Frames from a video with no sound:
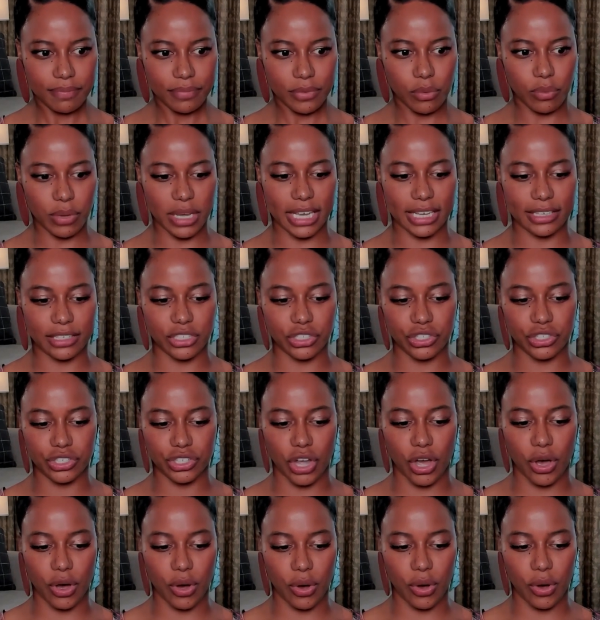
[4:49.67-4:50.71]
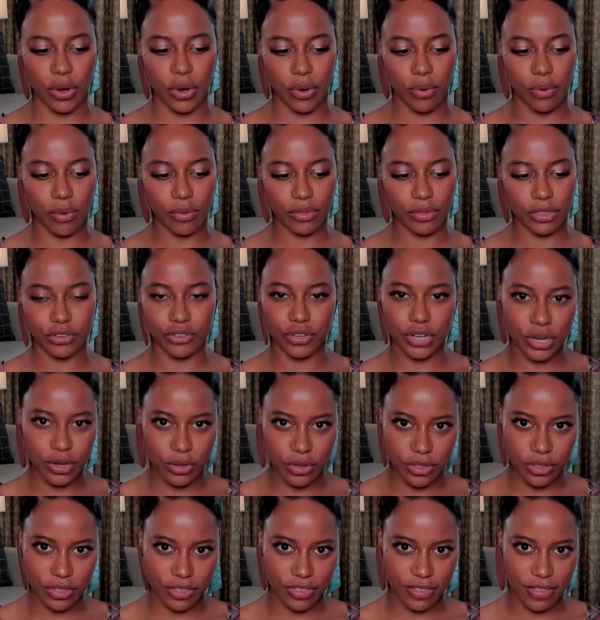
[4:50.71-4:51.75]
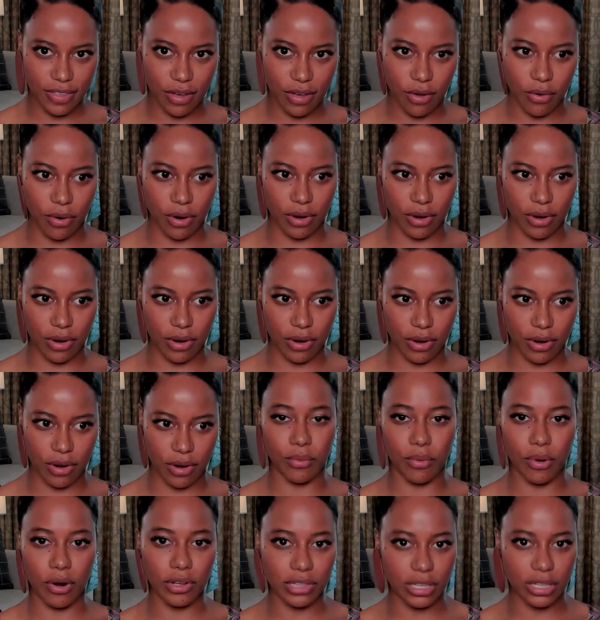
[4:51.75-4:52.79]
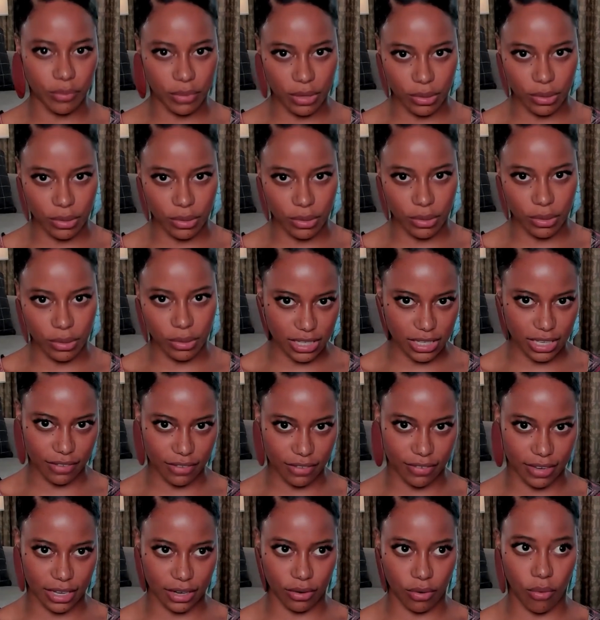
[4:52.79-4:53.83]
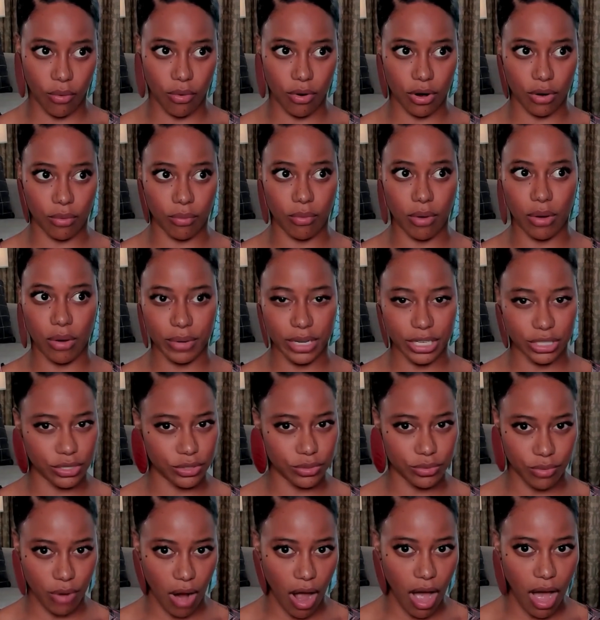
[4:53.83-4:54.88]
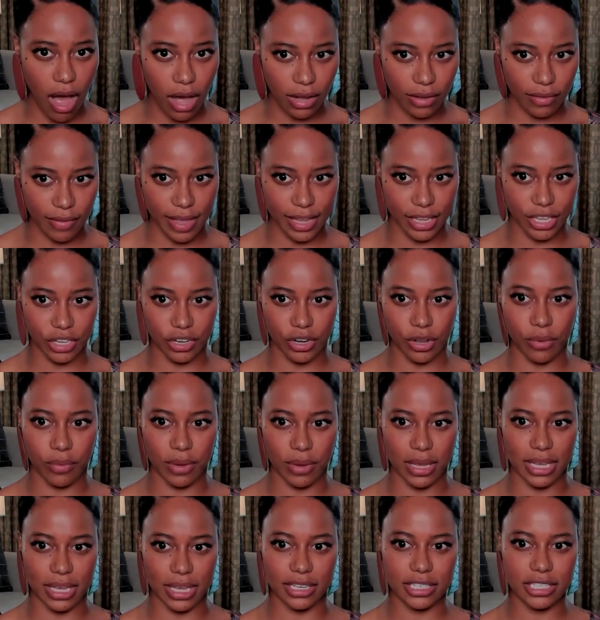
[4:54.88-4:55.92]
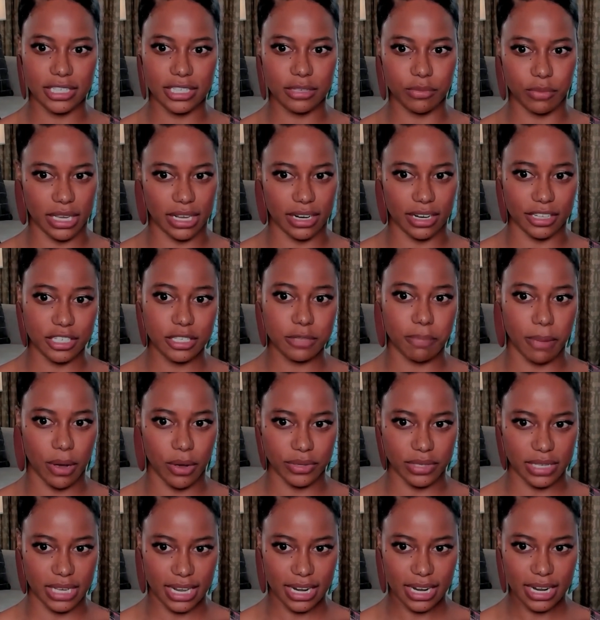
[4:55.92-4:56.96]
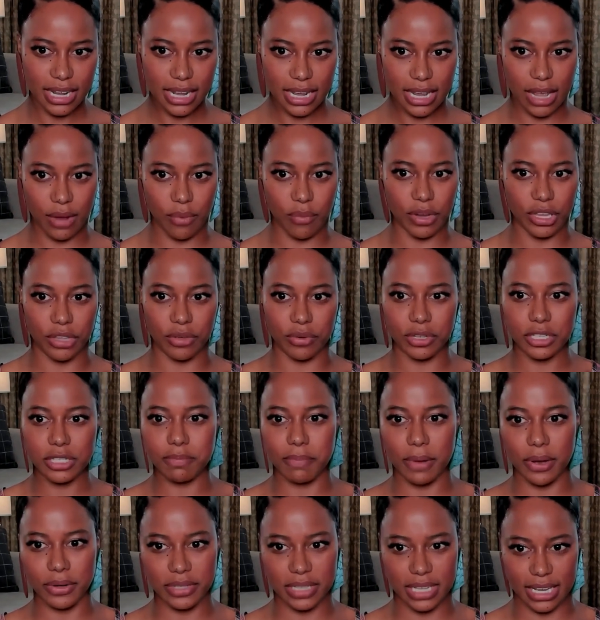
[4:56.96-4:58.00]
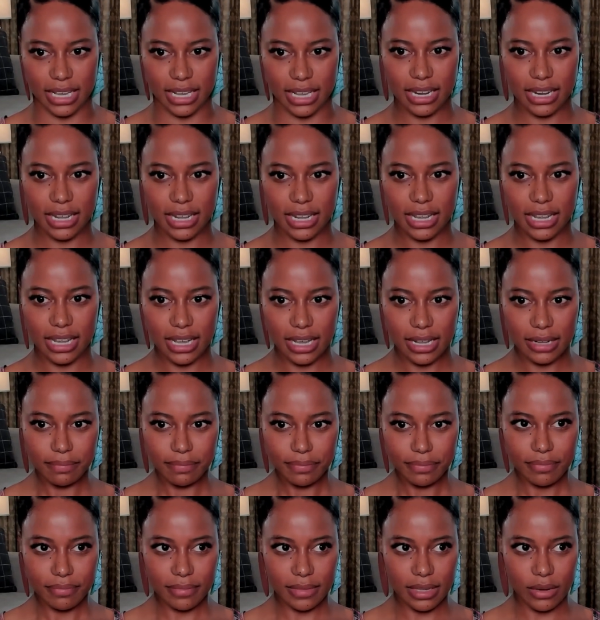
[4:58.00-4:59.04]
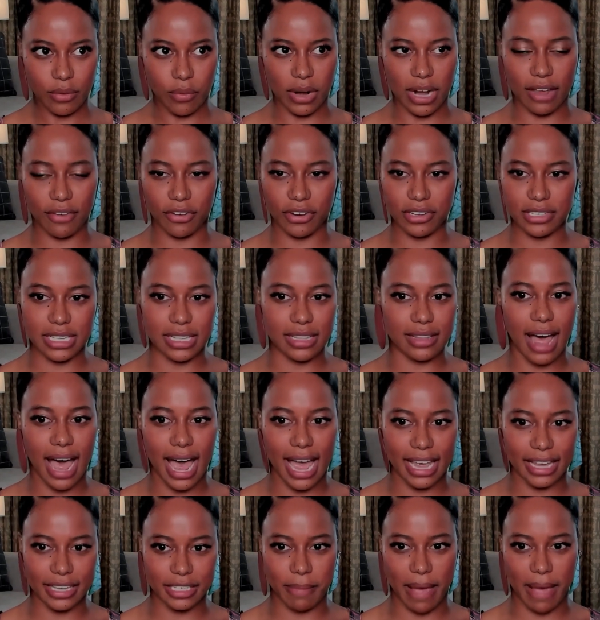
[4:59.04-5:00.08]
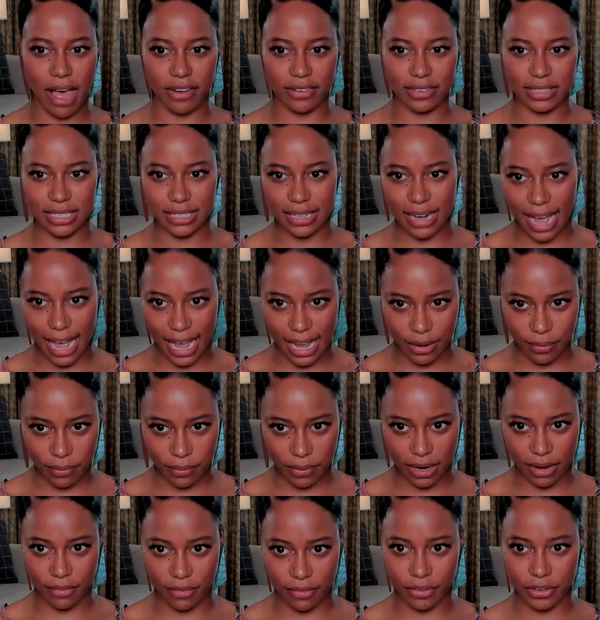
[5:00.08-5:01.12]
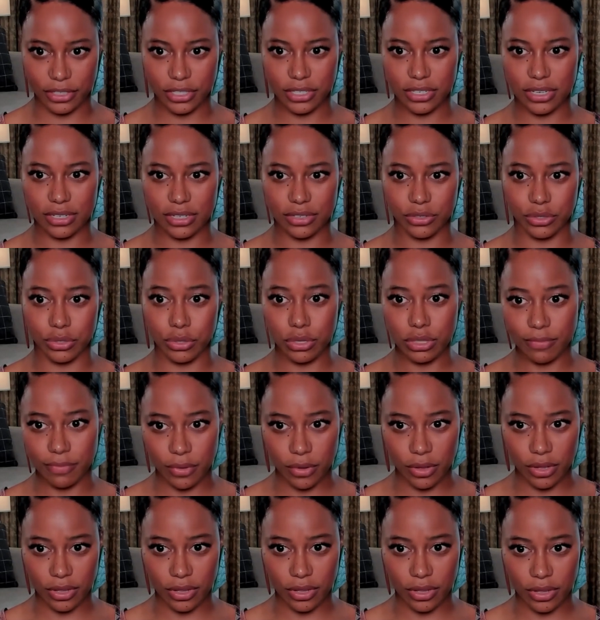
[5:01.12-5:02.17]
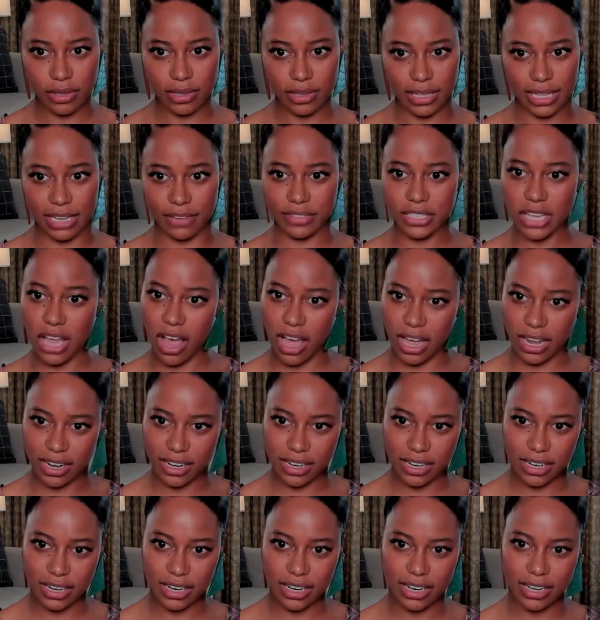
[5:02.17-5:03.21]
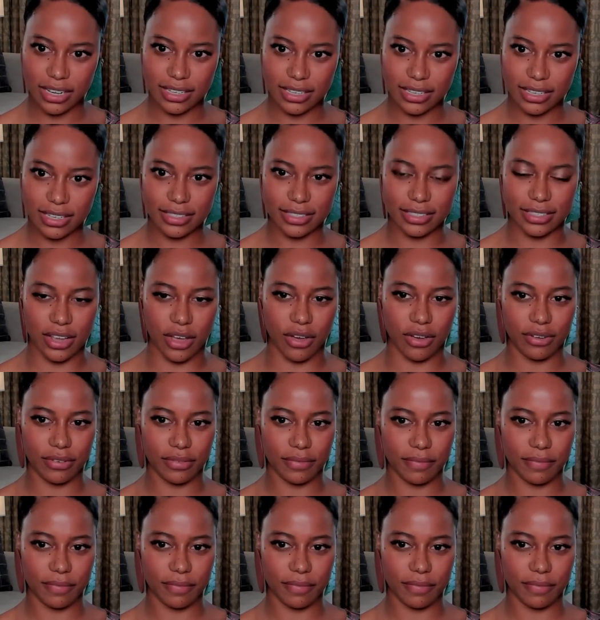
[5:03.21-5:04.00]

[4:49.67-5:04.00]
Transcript: we get to show the truth or like the world that we wish to live in or what we do wrong like you know we ex- we can expose it and when you expose it whatever is a lie is bound to die and whatever is truthful lives on right. so